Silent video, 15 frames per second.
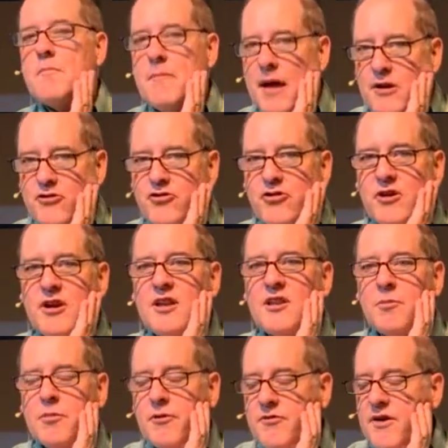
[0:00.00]
mentioned in
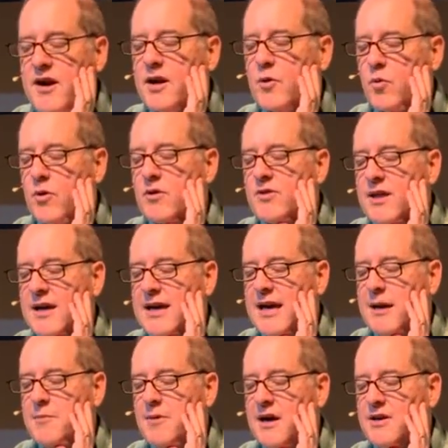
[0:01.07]
the prophetic word that
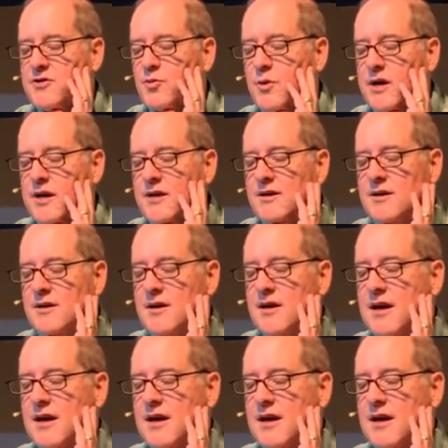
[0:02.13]
came last week.